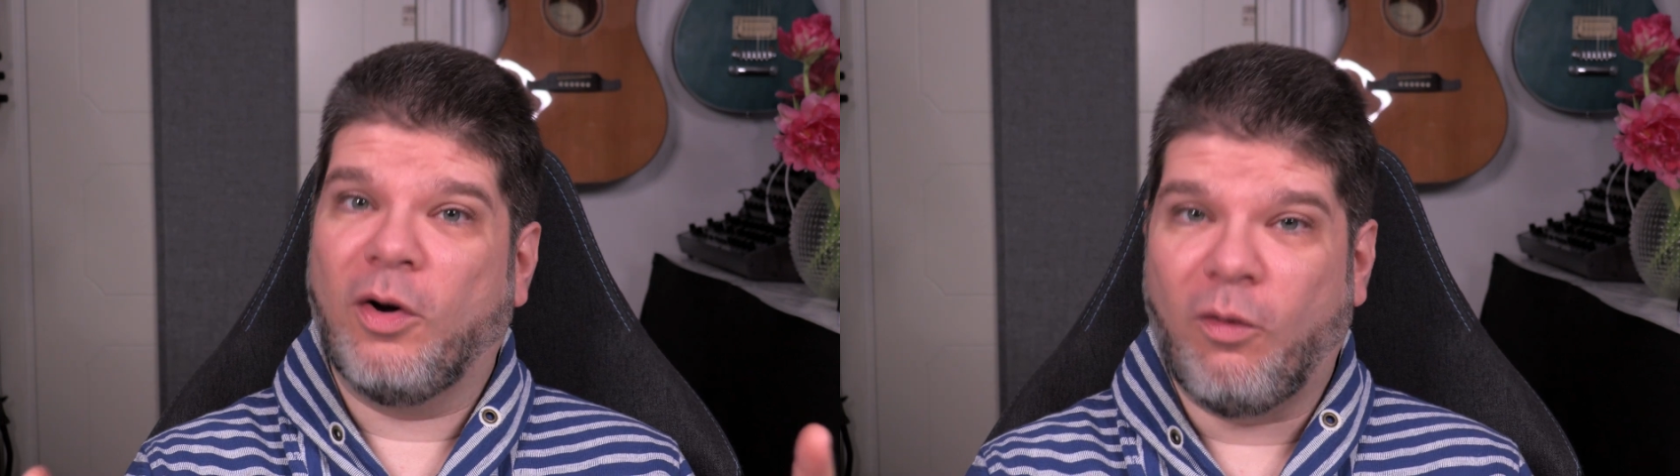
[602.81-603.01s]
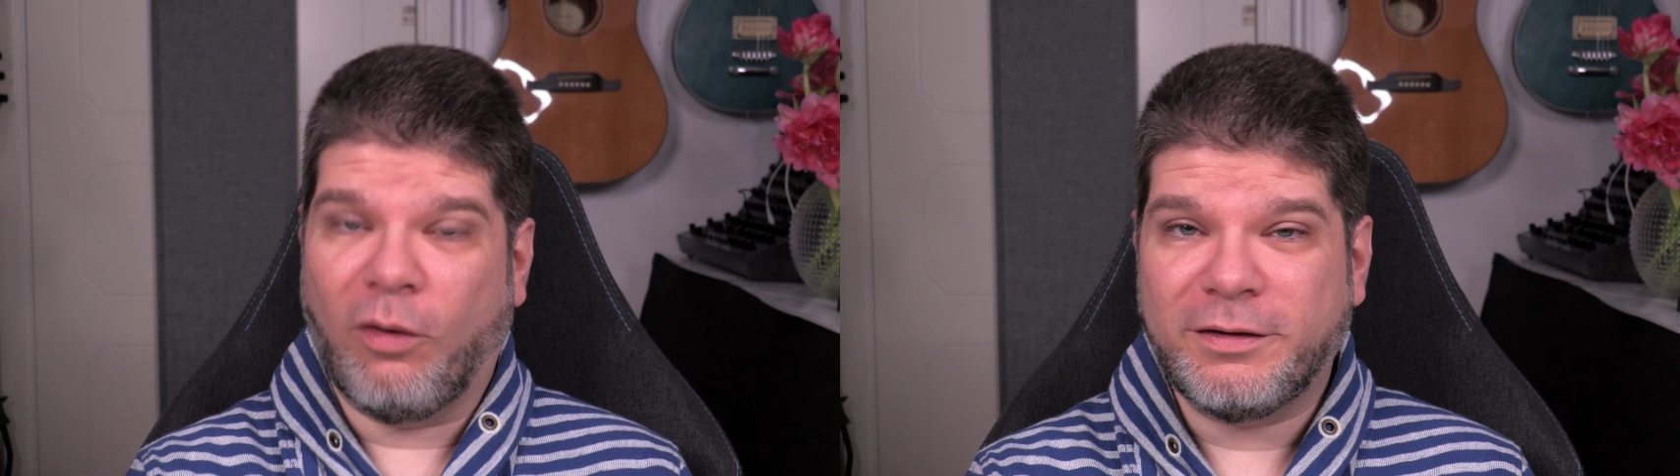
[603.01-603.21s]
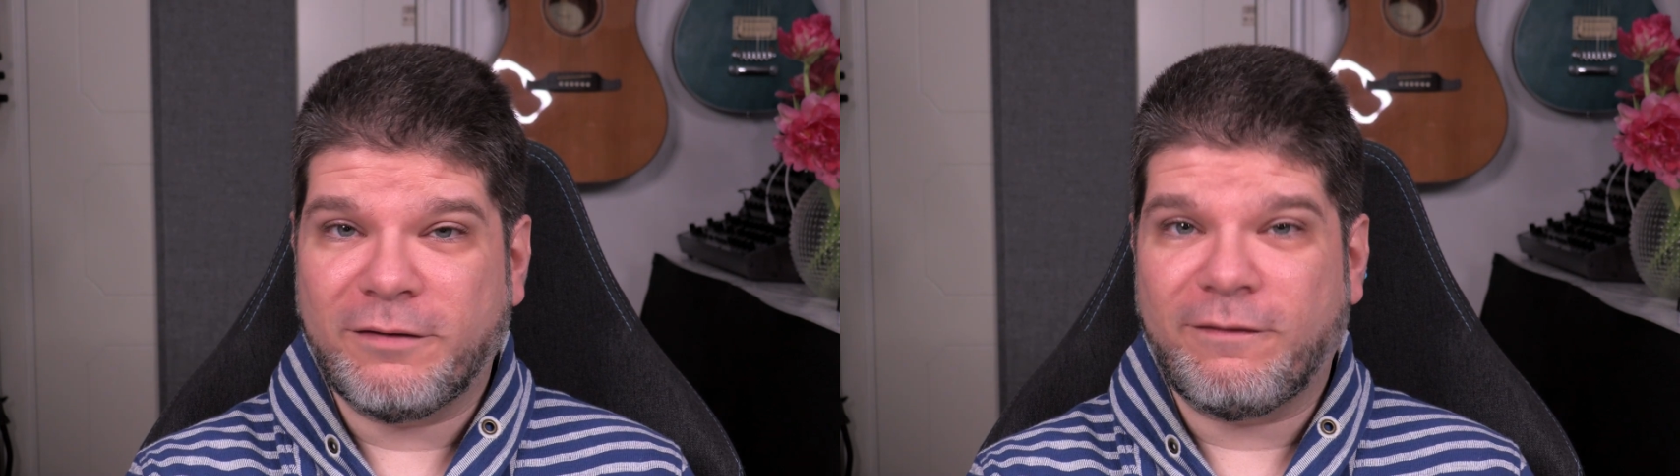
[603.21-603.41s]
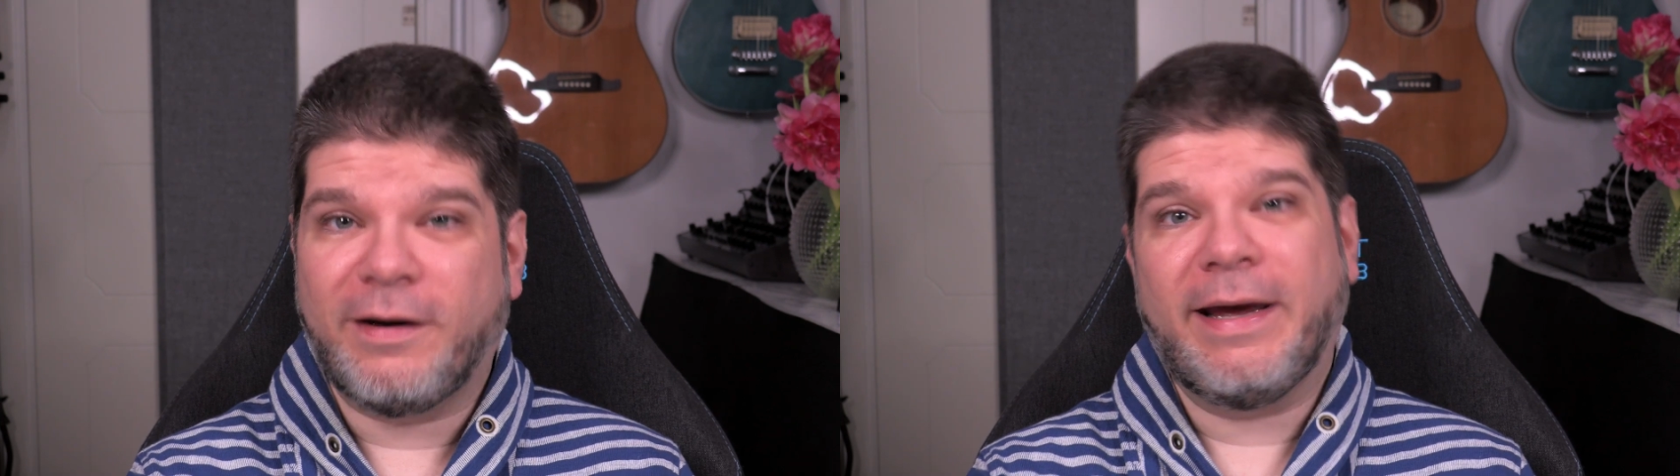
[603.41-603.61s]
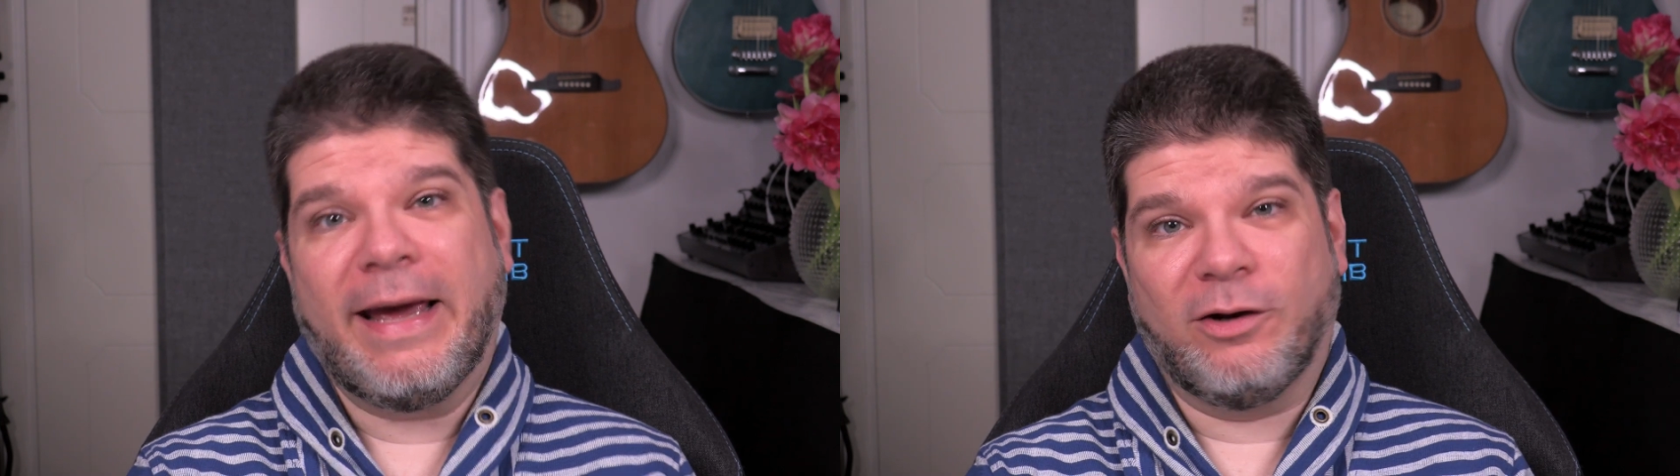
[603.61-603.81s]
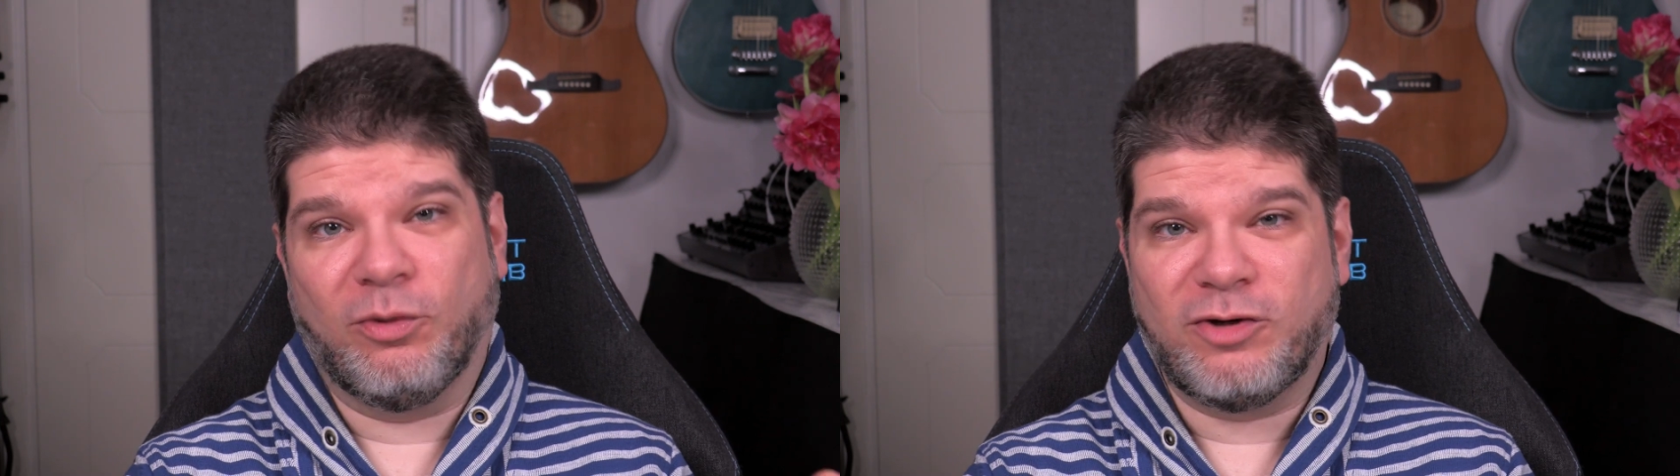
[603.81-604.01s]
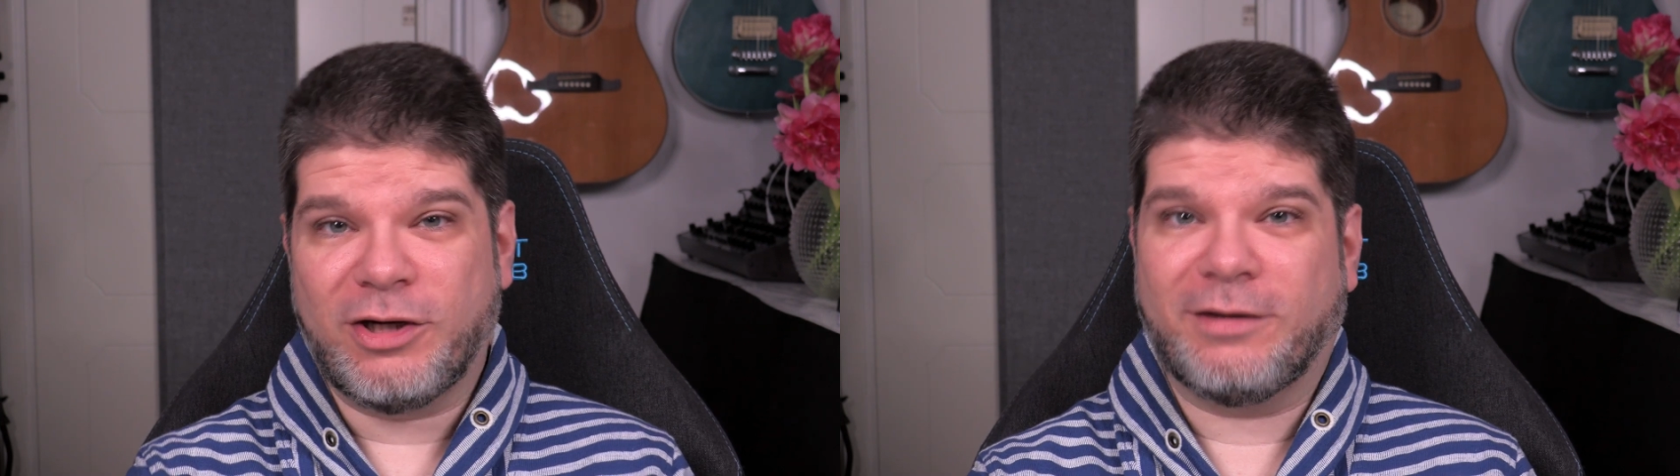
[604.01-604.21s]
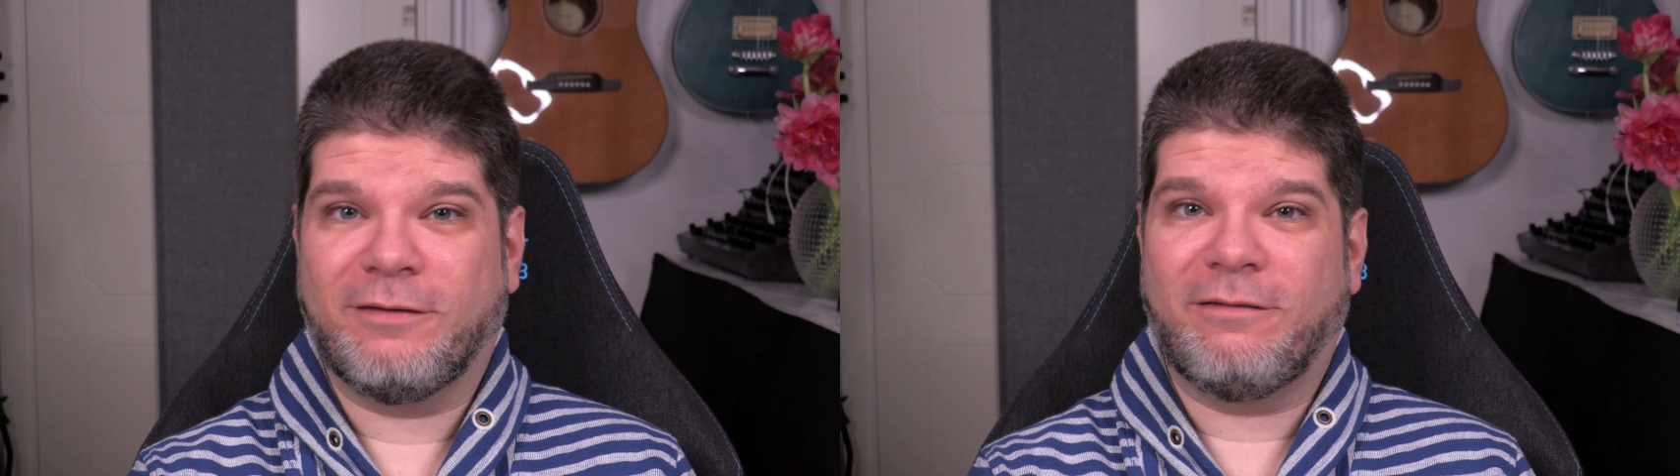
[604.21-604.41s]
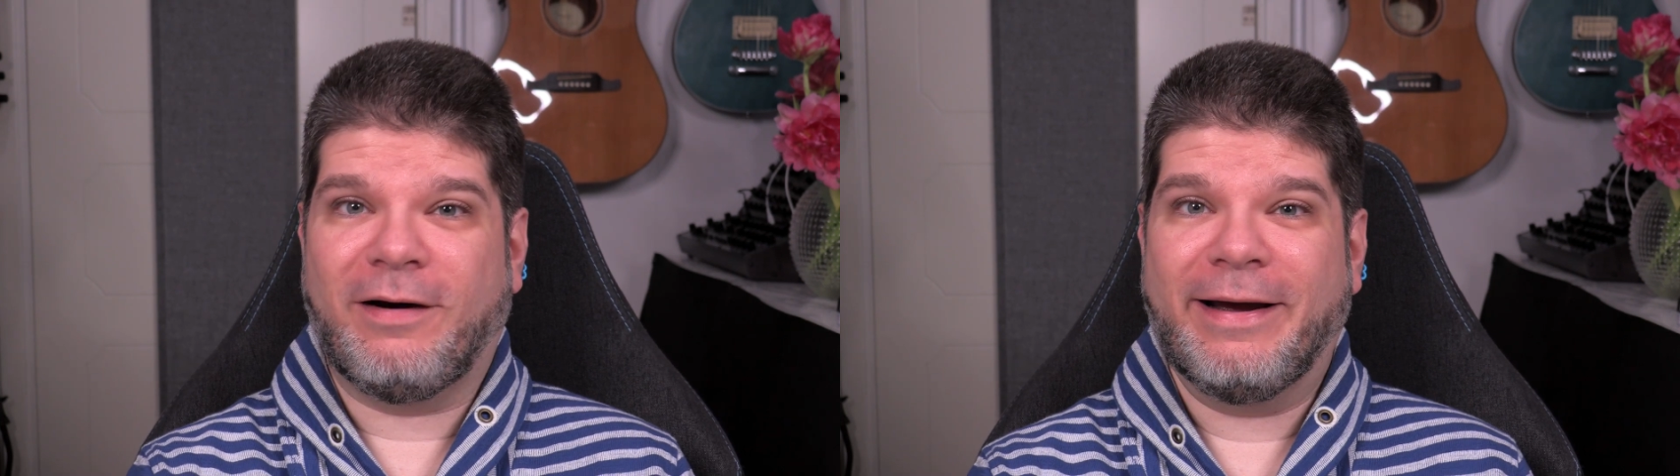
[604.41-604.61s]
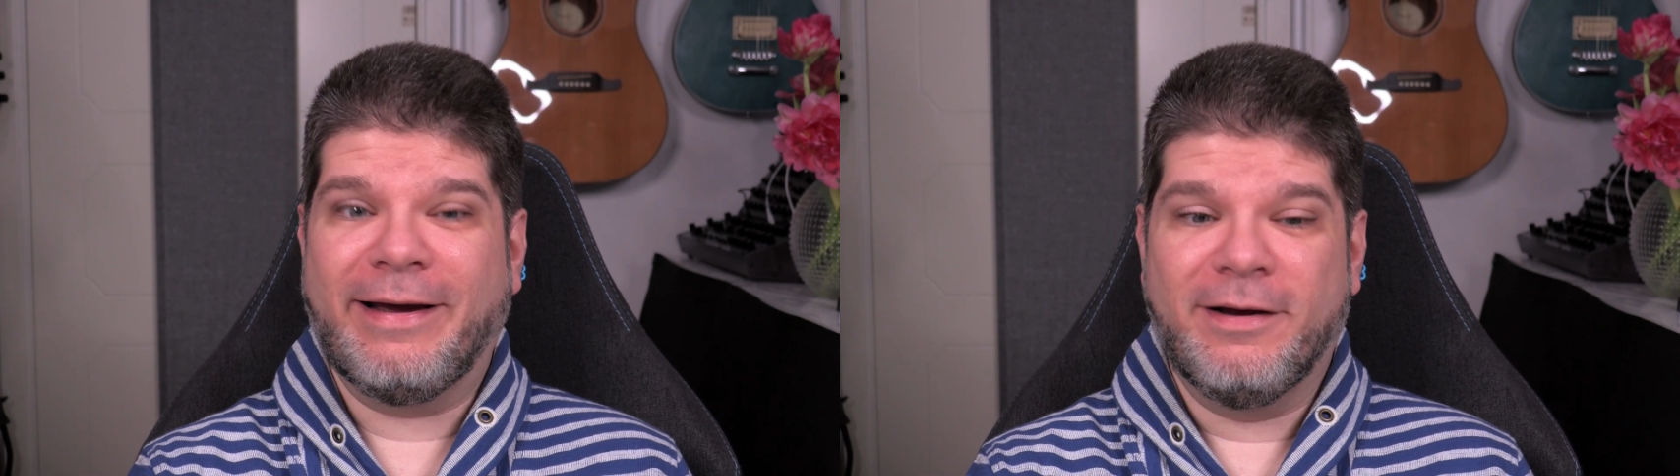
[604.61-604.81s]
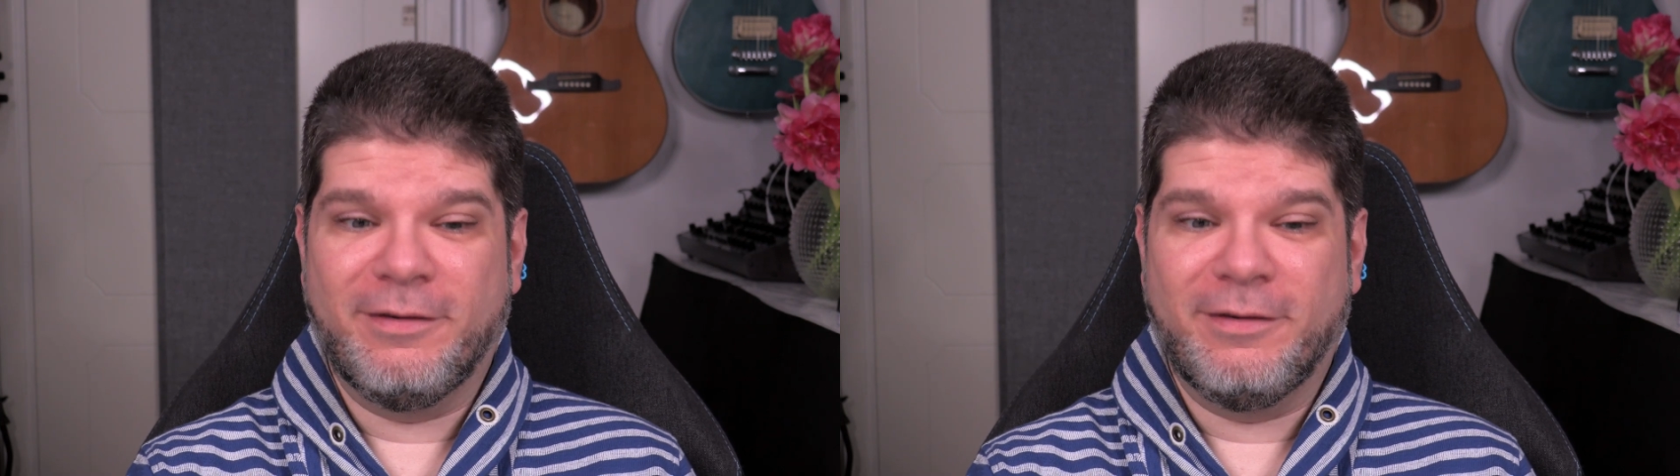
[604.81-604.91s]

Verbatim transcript: quantify and objectify